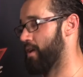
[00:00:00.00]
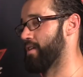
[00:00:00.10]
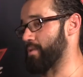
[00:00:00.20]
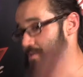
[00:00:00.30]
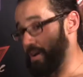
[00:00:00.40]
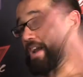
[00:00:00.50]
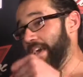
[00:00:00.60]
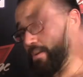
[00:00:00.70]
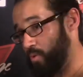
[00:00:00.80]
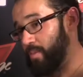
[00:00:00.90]
So I was trying to
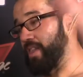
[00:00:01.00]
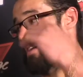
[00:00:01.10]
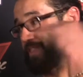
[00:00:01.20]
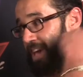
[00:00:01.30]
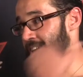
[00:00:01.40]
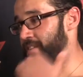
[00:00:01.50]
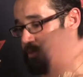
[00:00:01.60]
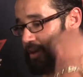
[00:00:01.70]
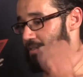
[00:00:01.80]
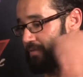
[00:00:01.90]
hit him with my left hand and
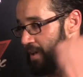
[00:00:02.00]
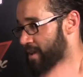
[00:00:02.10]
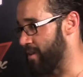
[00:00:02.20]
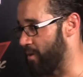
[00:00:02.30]
try to defend.